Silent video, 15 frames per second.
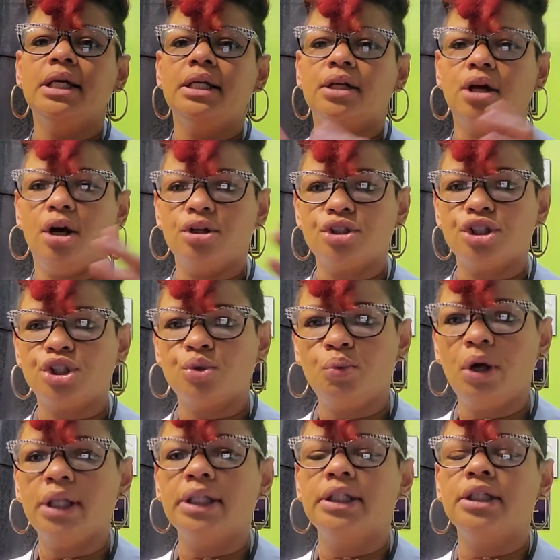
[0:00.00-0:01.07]
cause
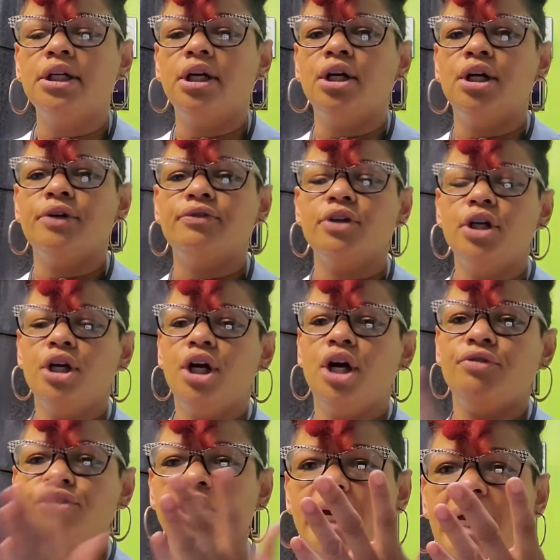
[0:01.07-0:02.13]
swelling of
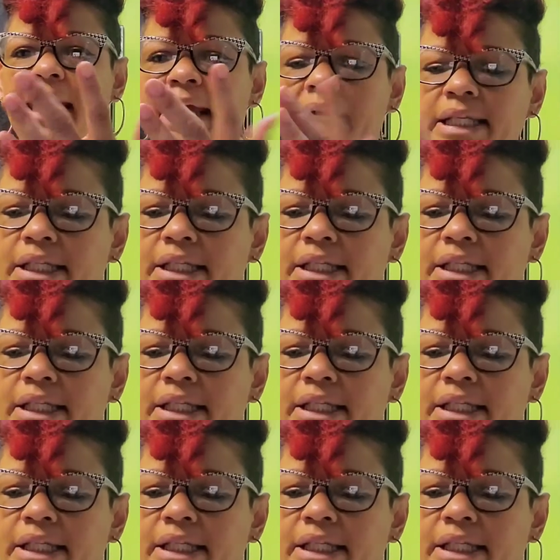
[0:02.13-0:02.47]
your hands